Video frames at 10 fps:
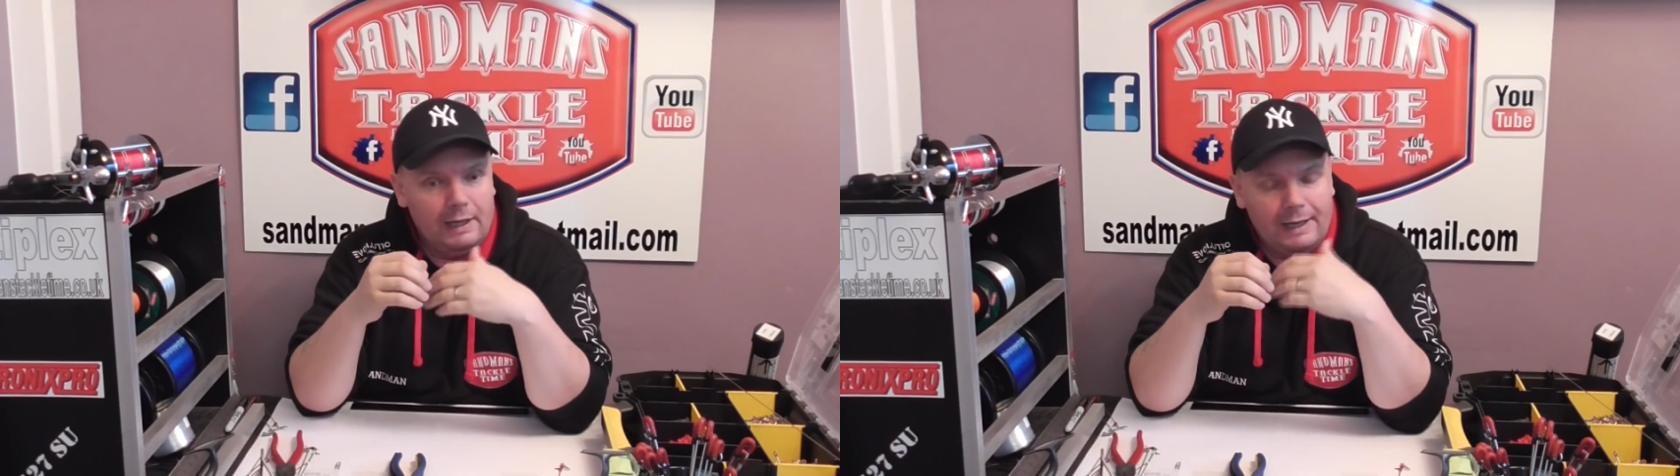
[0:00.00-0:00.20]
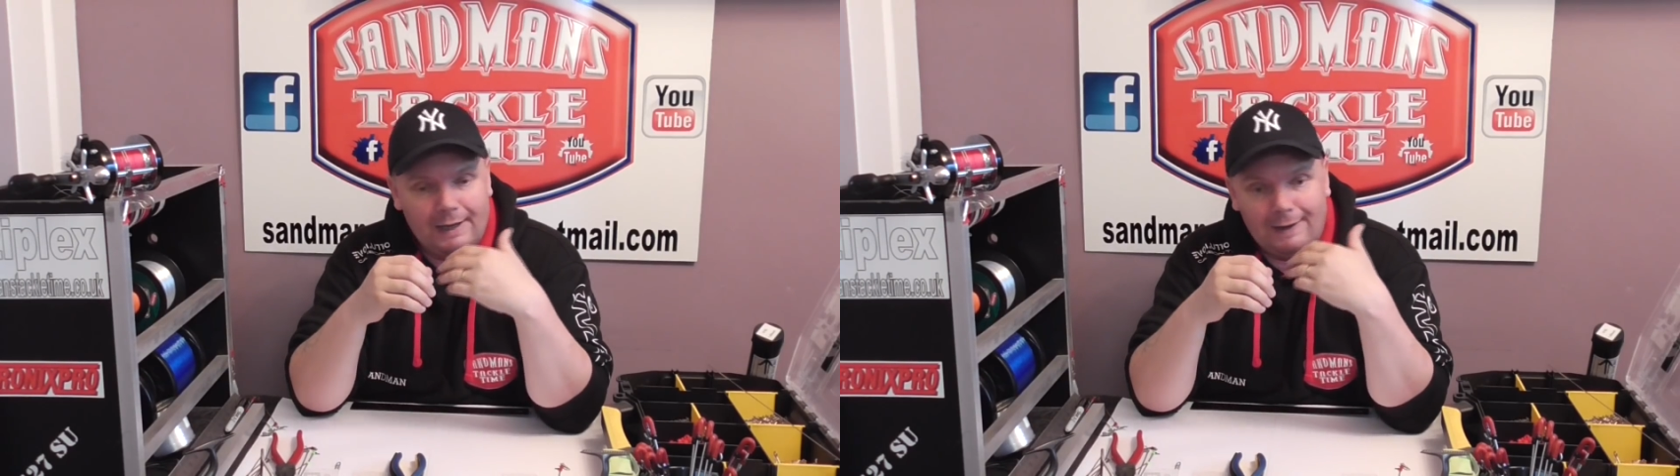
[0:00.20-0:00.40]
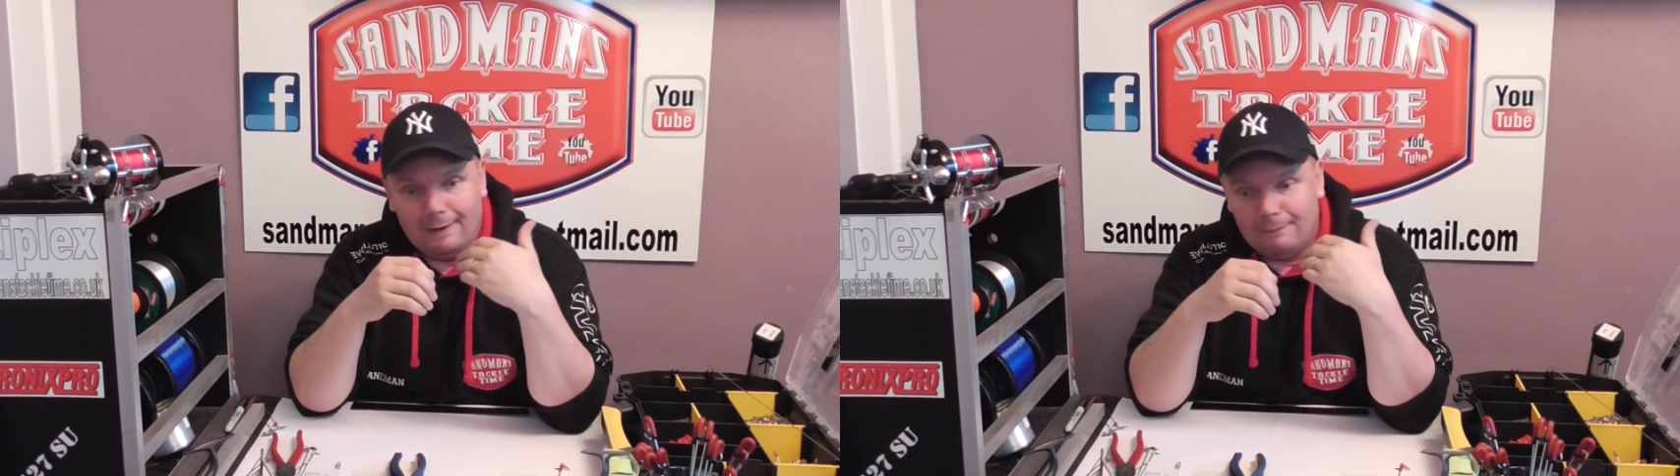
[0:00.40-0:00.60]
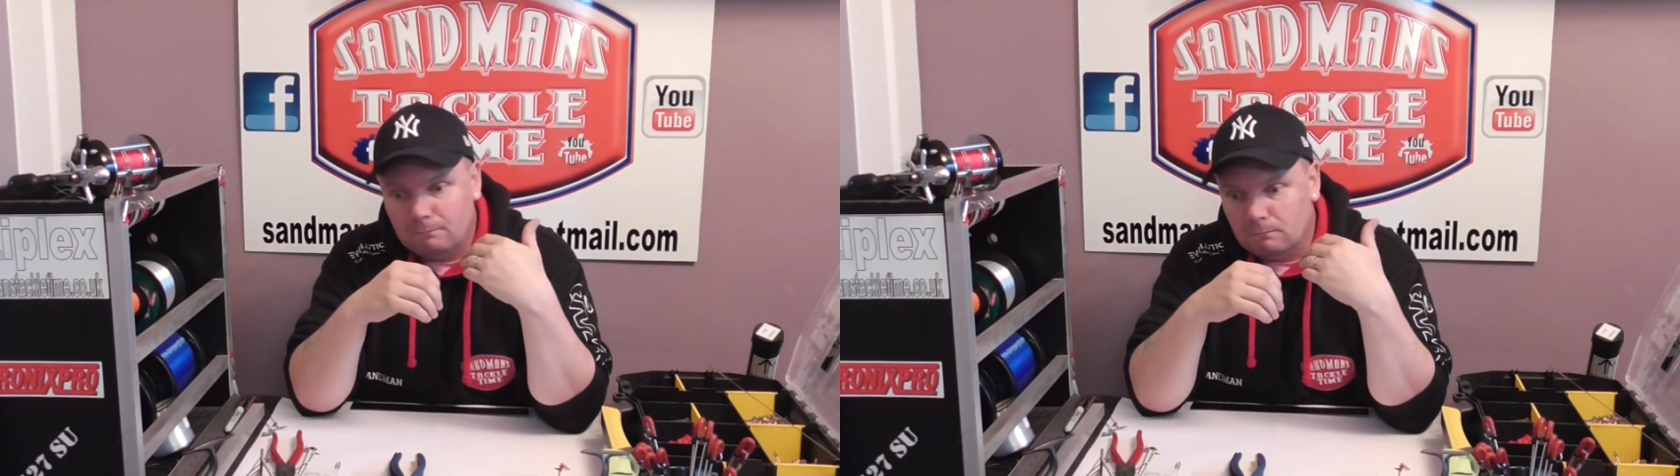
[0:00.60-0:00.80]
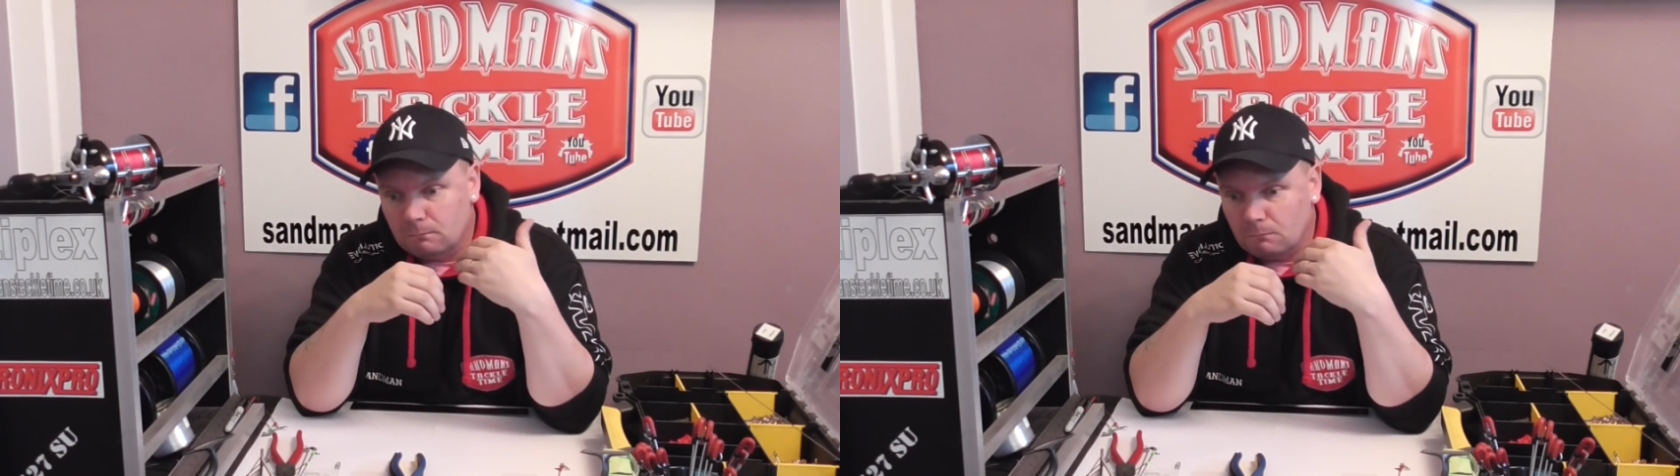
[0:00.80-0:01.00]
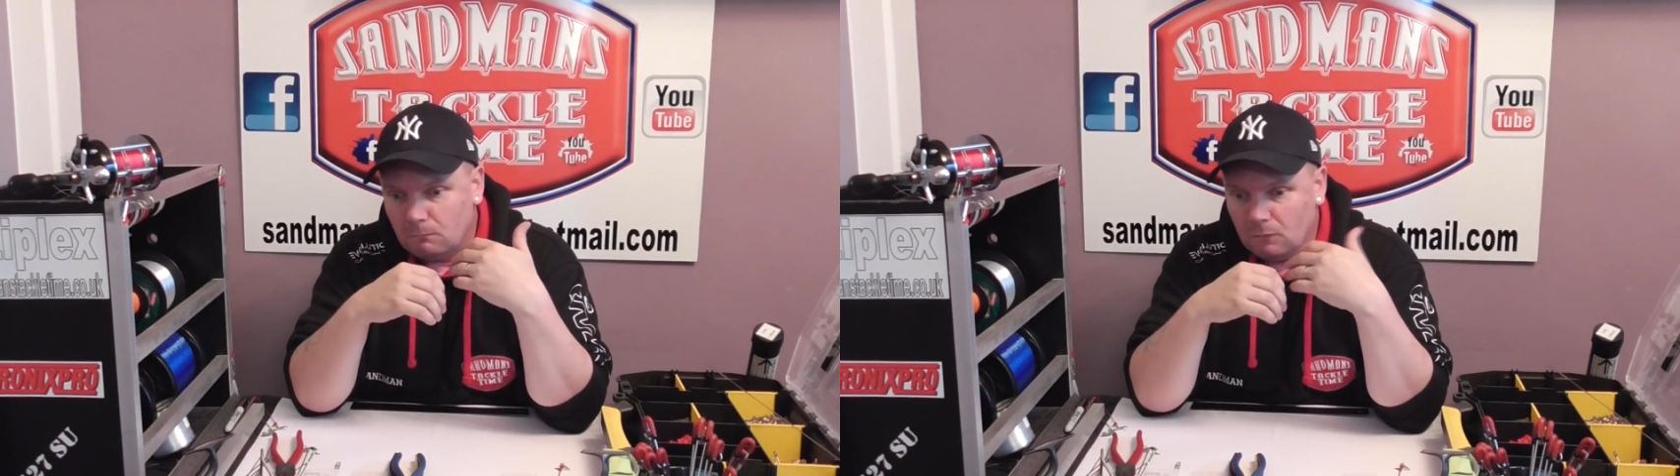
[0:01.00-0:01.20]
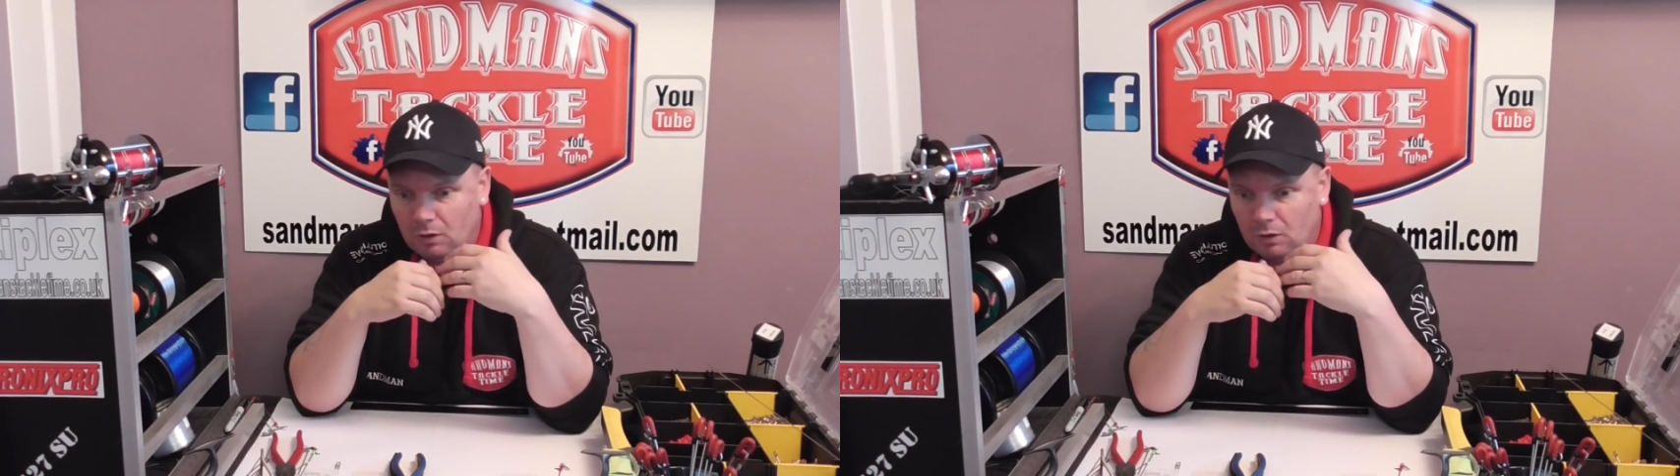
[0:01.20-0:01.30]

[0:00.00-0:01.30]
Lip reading: rotten